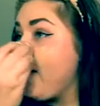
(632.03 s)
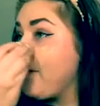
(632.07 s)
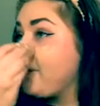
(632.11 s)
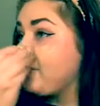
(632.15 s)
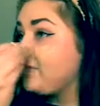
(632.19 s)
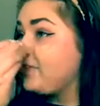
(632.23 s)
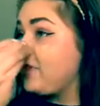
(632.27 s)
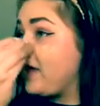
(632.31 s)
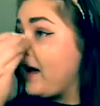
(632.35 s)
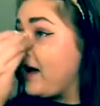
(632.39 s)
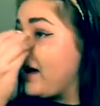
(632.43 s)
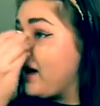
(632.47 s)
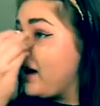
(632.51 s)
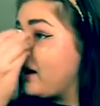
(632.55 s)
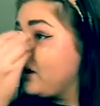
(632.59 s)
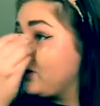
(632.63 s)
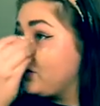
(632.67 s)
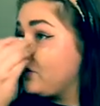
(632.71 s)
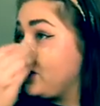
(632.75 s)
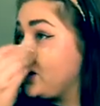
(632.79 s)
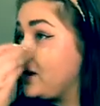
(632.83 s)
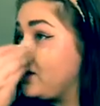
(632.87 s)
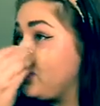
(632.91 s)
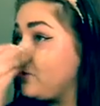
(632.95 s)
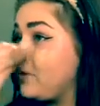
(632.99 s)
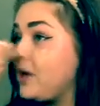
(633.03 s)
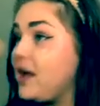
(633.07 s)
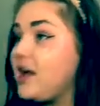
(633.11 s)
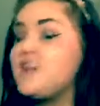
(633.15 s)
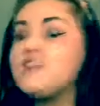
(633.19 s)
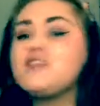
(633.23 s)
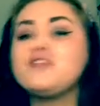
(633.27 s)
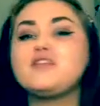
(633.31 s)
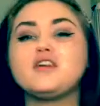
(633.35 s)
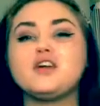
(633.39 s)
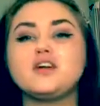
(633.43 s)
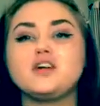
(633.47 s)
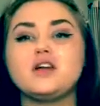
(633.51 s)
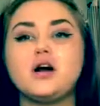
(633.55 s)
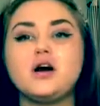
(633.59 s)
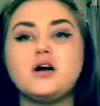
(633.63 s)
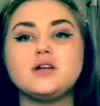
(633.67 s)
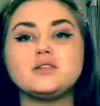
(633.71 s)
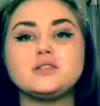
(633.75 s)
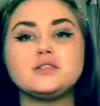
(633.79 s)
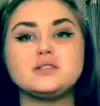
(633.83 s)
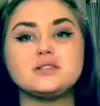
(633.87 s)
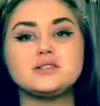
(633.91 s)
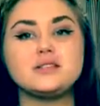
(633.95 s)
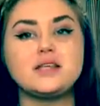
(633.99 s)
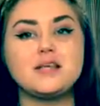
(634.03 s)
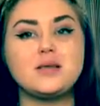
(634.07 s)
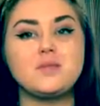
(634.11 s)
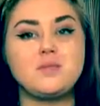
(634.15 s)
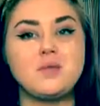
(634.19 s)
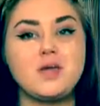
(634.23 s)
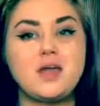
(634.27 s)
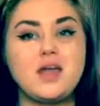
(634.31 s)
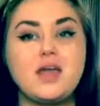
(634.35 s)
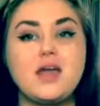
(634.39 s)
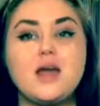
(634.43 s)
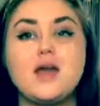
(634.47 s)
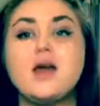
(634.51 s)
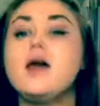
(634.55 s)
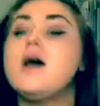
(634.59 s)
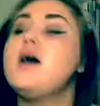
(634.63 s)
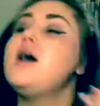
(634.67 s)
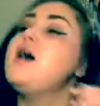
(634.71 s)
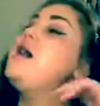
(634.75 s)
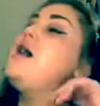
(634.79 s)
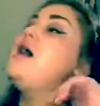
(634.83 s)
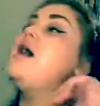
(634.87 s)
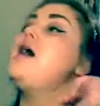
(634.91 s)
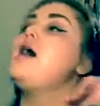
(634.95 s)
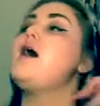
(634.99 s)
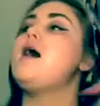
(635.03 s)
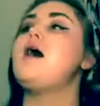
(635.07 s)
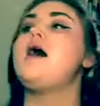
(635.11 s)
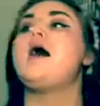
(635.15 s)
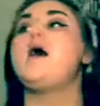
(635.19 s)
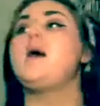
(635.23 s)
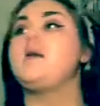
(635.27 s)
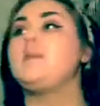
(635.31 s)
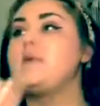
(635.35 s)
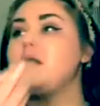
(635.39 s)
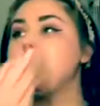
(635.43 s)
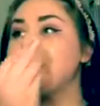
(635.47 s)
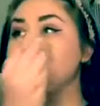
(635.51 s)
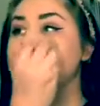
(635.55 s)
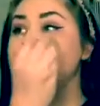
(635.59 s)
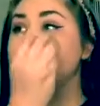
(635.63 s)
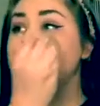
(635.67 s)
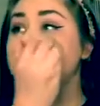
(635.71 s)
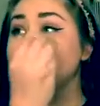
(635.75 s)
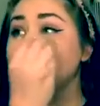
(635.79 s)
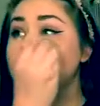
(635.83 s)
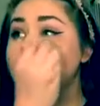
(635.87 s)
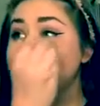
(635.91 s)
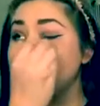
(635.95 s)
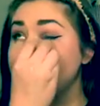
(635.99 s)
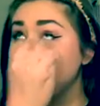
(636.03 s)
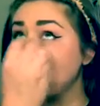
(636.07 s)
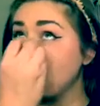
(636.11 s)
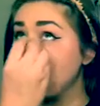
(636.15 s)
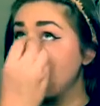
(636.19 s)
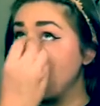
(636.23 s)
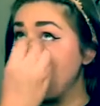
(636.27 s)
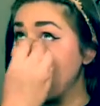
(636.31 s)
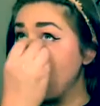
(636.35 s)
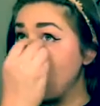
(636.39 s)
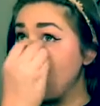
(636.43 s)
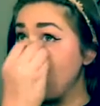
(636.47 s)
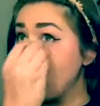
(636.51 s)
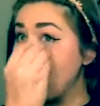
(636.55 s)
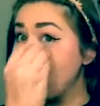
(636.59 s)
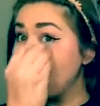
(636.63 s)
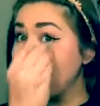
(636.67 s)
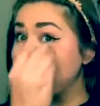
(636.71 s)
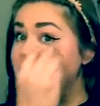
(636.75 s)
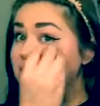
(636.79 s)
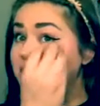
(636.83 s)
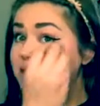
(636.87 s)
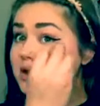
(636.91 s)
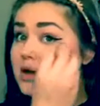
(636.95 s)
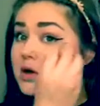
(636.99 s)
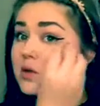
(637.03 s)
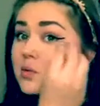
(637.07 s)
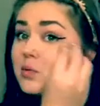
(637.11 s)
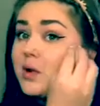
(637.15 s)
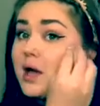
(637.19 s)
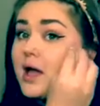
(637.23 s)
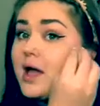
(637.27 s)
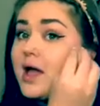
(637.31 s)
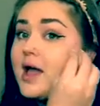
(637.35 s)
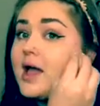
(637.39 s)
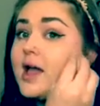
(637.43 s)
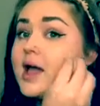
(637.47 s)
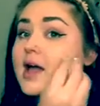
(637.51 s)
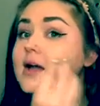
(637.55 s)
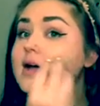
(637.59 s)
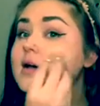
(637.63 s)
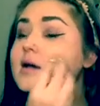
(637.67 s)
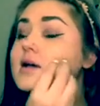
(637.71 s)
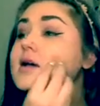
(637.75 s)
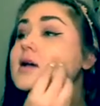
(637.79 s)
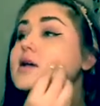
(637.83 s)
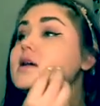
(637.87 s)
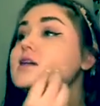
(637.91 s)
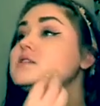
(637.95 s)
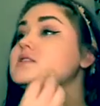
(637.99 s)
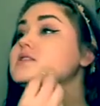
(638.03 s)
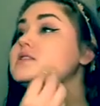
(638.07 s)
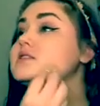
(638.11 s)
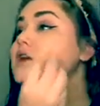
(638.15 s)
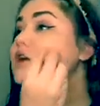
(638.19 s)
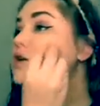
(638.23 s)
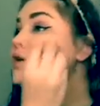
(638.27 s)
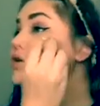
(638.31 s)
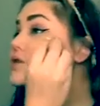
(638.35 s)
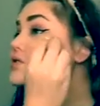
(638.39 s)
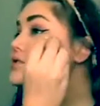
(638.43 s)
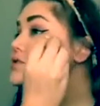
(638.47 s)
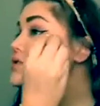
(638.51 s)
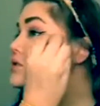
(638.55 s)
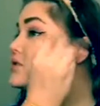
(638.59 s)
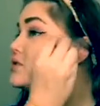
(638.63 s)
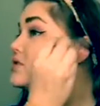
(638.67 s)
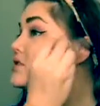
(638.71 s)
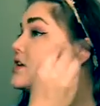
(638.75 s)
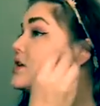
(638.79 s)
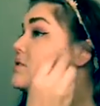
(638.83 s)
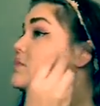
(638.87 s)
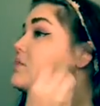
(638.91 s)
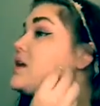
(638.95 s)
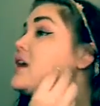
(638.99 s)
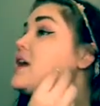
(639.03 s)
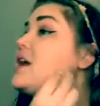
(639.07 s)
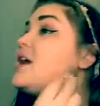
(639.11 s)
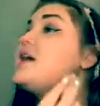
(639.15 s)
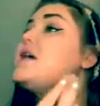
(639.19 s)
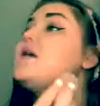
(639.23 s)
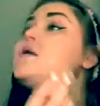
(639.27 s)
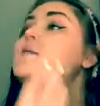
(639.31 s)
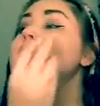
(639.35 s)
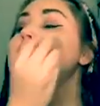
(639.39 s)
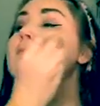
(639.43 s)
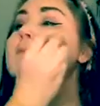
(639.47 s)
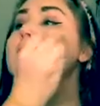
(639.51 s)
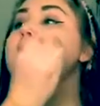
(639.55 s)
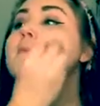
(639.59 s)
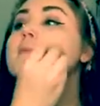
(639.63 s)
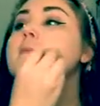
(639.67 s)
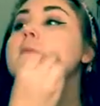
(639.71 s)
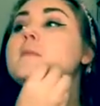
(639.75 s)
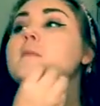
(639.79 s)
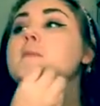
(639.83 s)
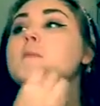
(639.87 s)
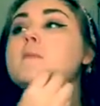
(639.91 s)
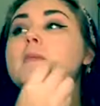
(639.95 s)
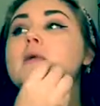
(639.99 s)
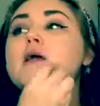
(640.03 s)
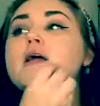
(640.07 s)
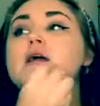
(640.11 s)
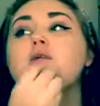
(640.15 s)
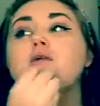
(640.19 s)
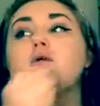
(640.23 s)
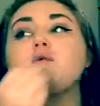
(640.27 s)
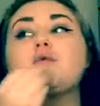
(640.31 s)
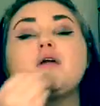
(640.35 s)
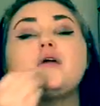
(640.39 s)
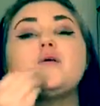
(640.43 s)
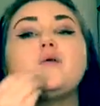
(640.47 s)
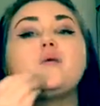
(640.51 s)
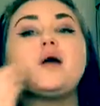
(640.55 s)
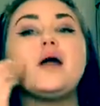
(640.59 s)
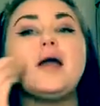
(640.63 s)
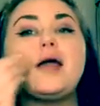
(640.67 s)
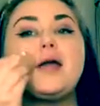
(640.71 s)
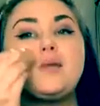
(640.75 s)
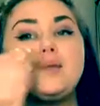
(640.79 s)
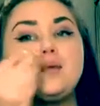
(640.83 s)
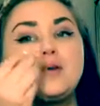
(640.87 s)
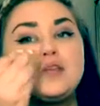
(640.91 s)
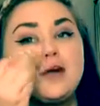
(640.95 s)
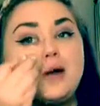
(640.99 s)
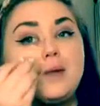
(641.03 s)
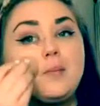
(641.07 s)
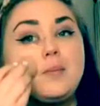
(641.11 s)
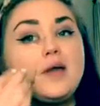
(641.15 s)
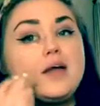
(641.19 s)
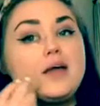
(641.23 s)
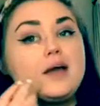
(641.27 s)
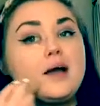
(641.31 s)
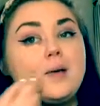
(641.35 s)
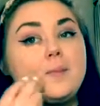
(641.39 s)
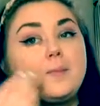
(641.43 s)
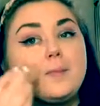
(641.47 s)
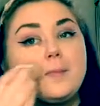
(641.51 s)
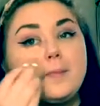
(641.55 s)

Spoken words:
that a great way for y'all to see me and hear from me in a real way is to also see me in a real way without makeup.